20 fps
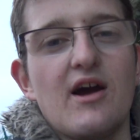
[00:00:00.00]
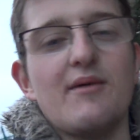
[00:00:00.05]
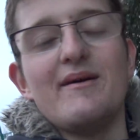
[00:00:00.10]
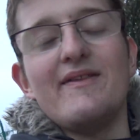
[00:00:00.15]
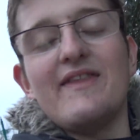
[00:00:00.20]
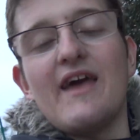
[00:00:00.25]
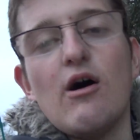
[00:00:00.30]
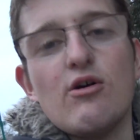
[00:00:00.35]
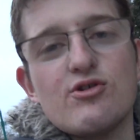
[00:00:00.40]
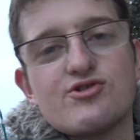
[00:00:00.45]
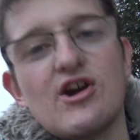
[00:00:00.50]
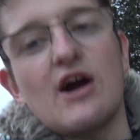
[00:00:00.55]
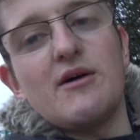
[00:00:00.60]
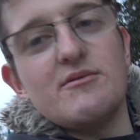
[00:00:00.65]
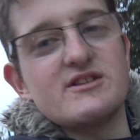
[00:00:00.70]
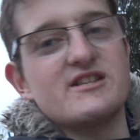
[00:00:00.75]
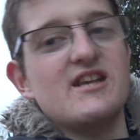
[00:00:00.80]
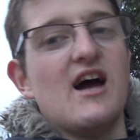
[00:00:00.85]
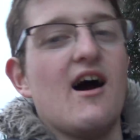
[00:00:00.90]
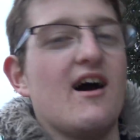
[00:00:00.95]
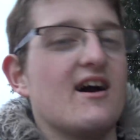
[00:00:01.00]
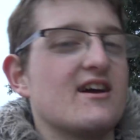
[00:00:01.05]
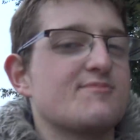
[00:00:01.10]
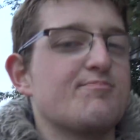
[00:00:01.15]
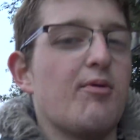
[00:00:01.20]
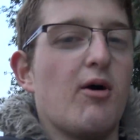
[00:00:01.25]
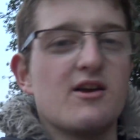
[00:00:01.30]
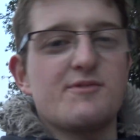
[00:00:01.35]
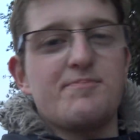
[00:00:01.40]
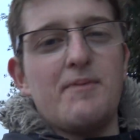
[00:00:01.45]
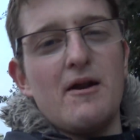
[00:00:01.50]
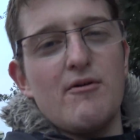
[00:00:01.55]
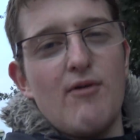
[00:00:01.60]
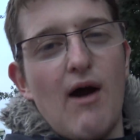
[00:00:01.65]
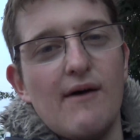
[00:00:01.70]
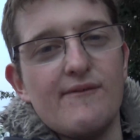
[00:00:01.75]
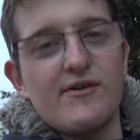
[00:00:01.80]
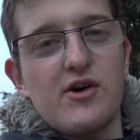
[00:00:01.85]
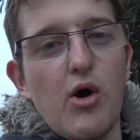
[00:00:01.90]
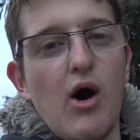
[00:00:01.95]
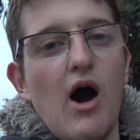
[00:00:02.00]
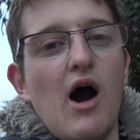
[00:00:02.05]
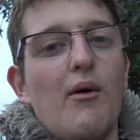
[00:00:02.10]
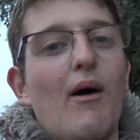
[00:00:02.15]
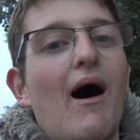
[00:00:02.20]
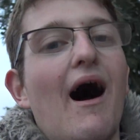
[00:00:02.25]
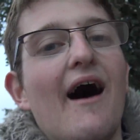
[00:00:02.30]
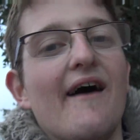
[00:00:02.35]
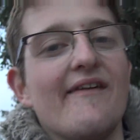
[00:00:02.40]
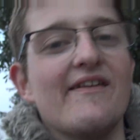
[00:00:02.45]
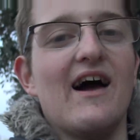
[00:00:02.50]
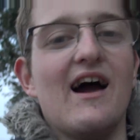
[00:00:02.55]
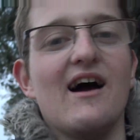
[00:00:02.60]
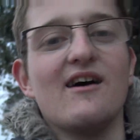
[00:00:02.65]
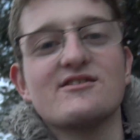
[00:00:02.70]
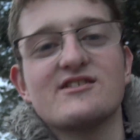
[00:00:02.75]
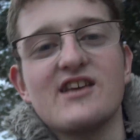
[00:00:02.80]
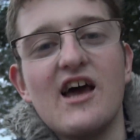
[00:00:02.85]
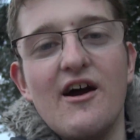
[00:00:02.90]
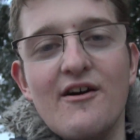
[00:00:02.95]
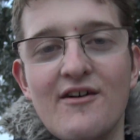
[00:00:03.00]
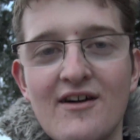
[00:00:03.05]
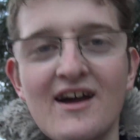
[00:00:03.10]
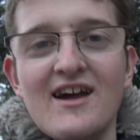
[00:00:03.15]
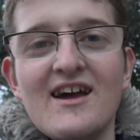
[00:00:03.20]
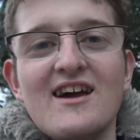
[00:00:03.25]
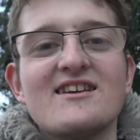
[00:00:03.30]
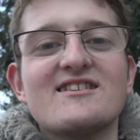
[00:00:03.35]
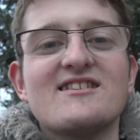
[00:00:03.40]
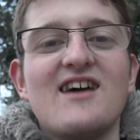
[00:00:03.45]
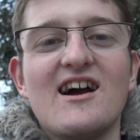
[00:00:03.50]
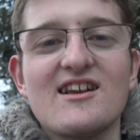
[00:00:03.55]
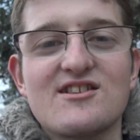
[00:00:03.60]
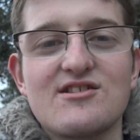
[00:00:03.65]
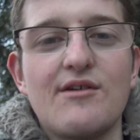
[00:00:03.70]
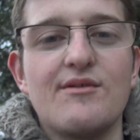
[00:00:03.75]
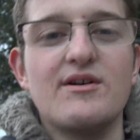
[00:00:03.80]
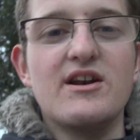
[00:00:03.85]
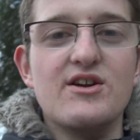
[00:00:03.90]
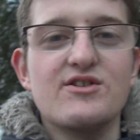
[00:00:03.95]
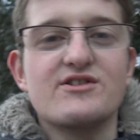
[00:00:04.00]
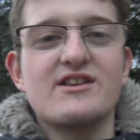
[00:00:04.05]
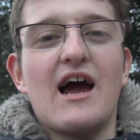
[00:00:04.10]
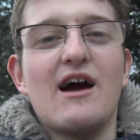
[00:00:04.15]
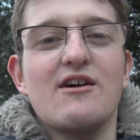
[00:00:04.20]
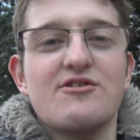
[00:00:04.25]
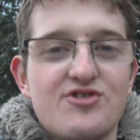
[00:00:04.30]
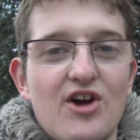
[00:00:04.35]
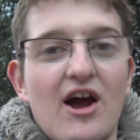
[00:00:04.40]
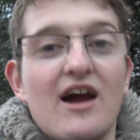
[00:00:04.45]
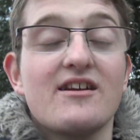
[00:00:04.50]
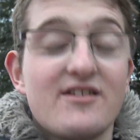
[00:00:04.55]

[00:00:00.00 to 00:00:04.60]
I mean, the old track was nice, but it's been around for quite a while now, so it's nice to have a new soundtrack.